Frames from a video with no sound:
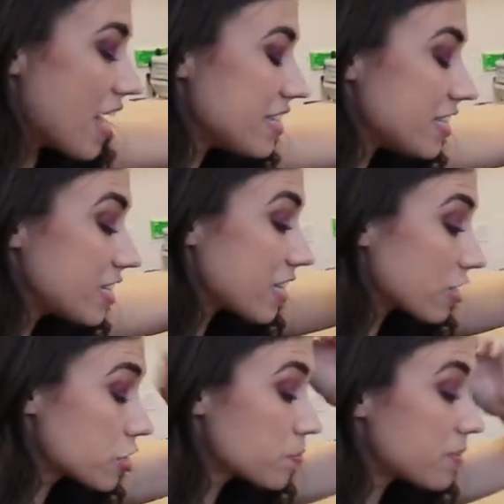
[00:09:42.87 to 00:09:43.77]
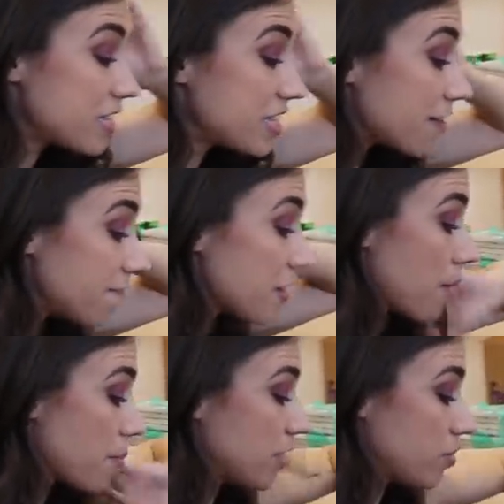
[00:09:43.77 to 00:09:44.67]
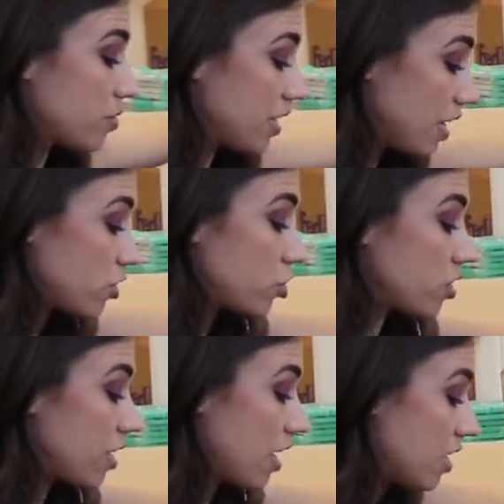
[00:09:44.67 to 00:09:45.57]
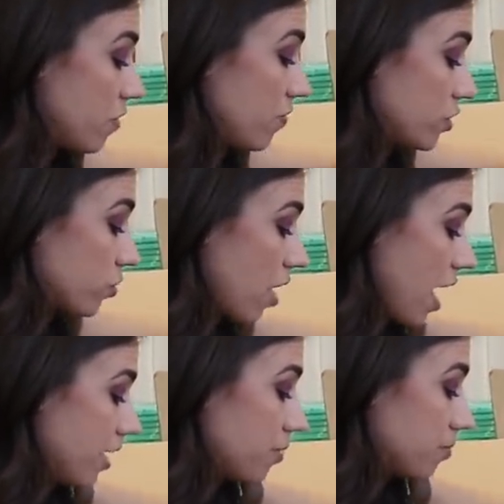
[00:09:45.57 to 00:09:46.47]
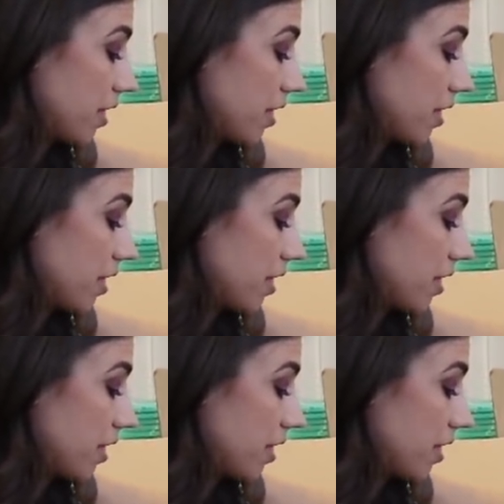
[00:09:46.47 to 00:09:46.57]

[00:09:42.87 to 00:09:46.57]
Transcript: I see such specific memories with each individual item.